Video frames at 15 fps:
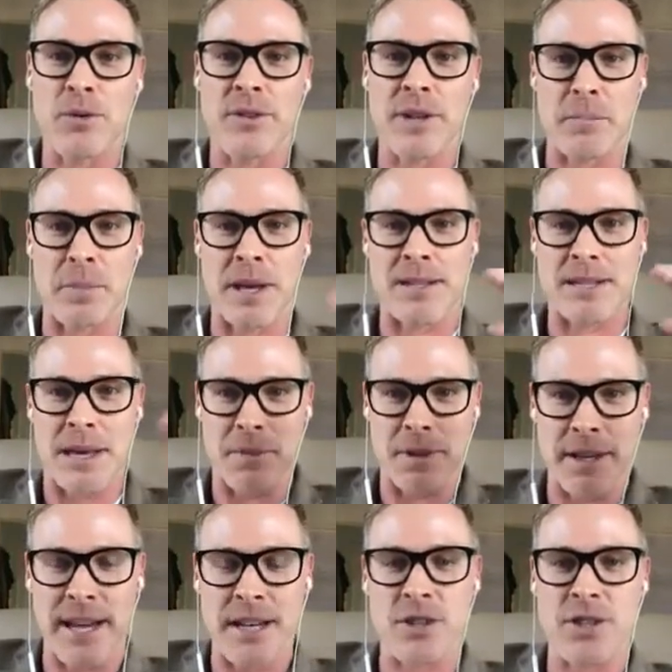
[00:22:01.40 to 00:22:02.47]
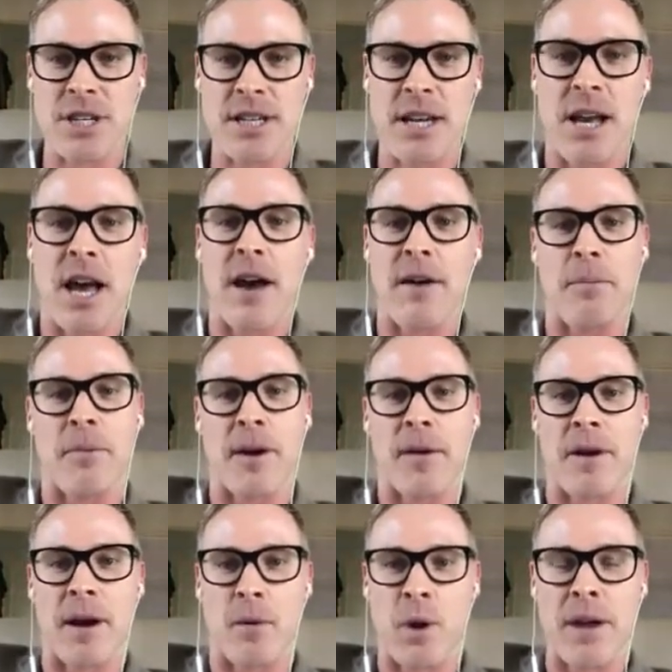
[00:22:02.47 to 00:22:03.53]
that picks up the energy,
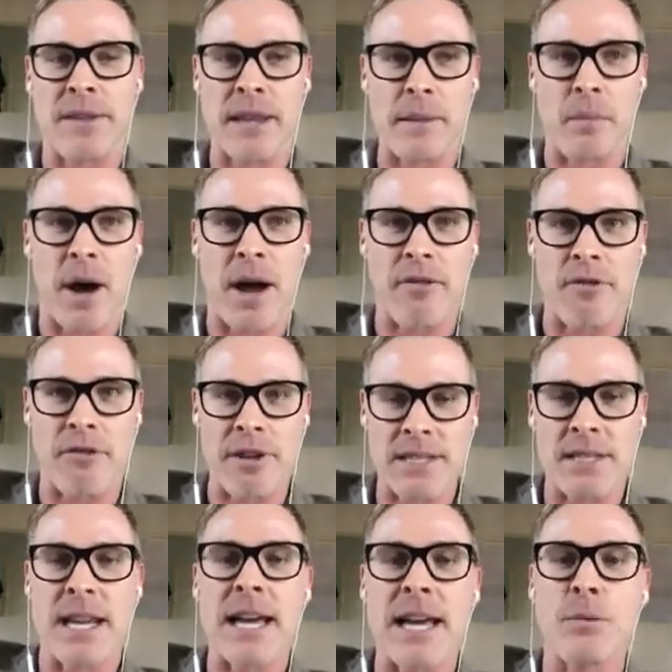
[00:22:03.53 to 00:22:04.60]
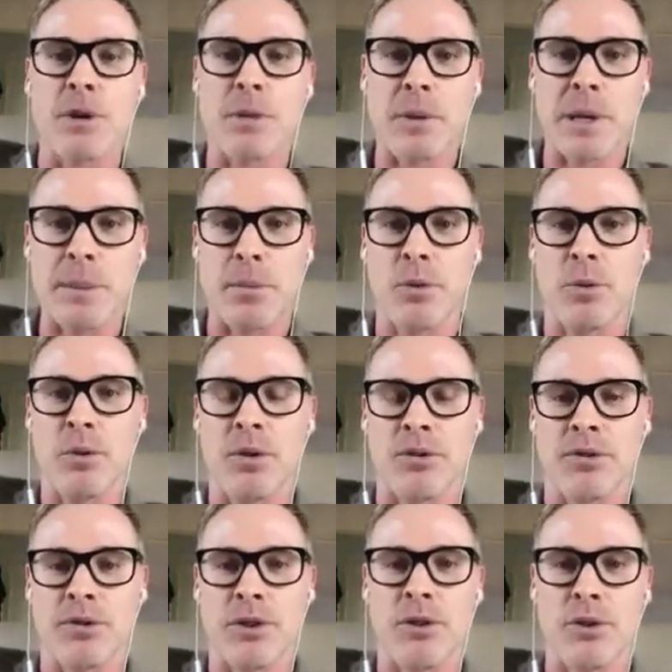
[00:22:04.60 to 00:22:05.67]
a one that might resonate with people.
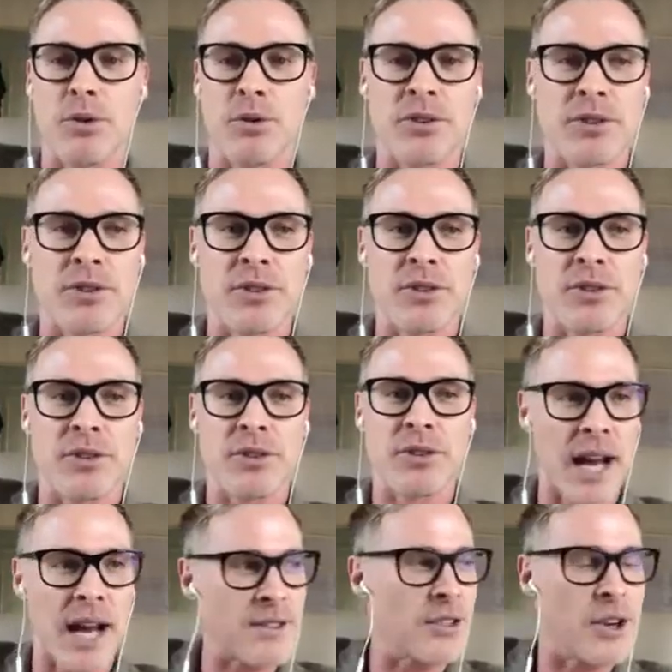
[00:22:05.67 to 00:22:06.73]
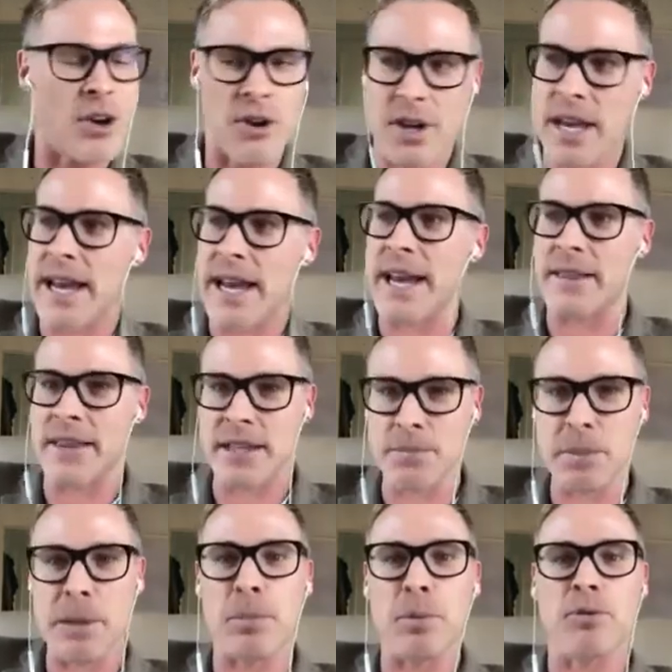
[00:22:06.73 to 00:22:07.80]
So you start to go, okay, these
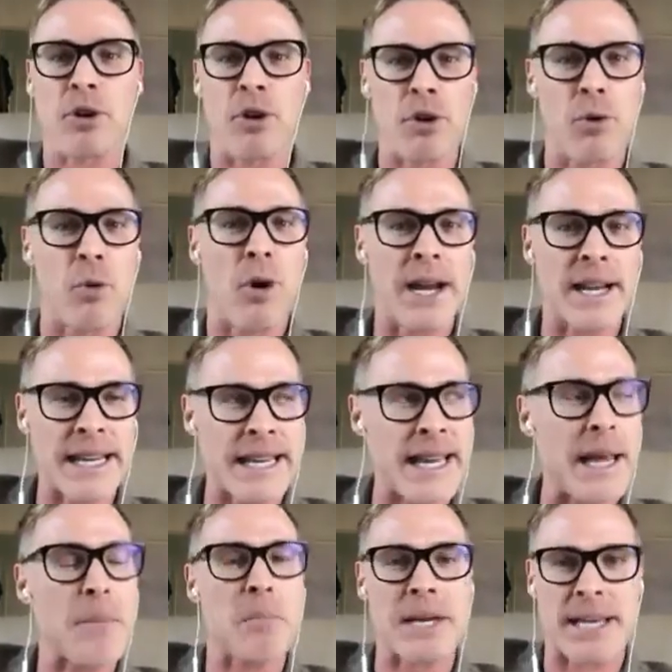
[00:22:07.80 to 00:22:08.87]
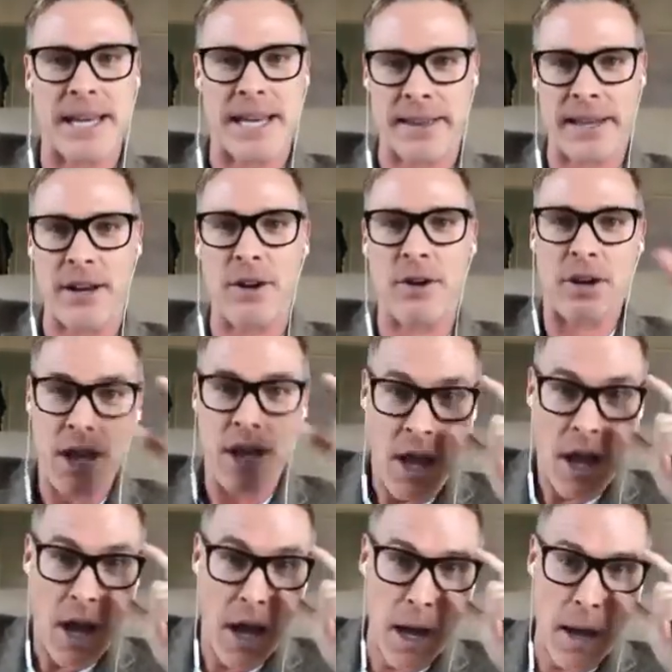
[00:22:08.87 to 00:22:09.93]
people don't quite get me yet. They don't.
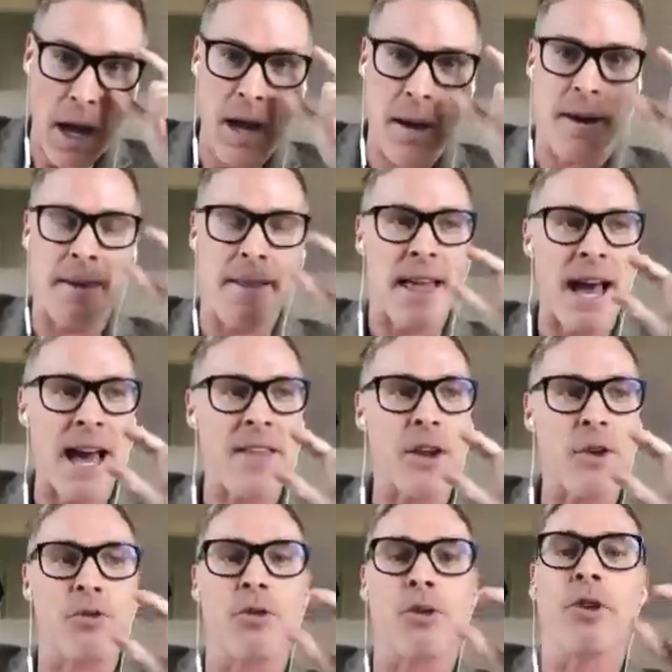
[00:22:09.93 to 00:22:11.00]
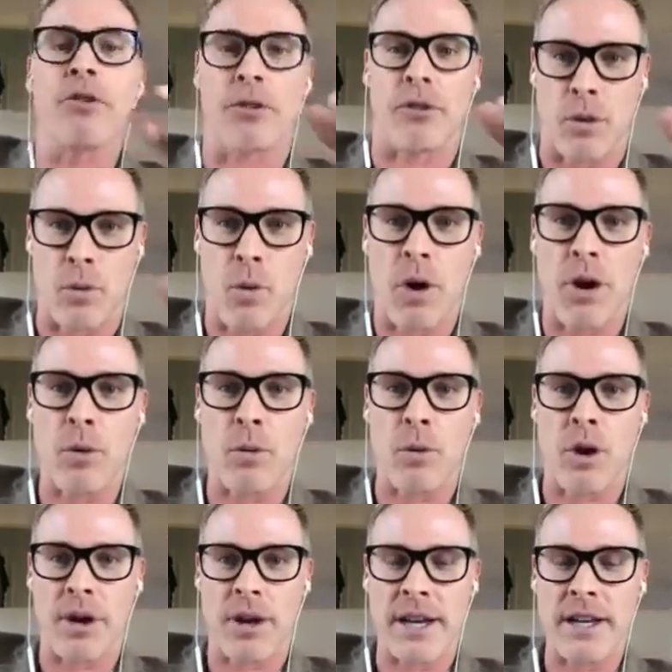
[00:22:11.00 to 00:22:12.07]
Are they rural?
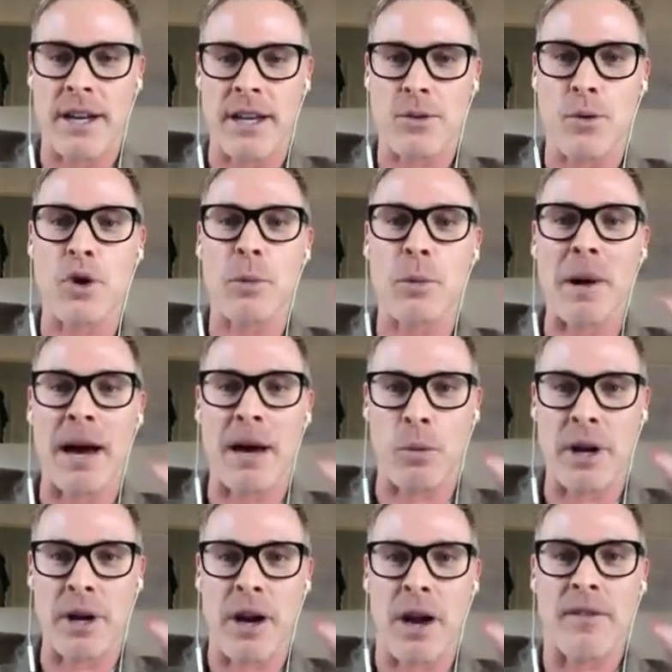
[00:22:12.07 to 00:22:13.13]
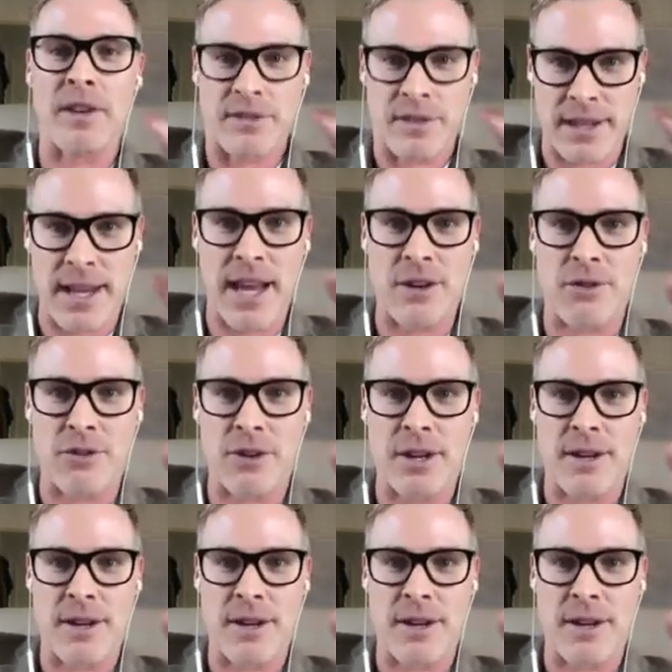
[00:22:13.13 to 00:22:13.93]
What can I talk about where I've lived in the country?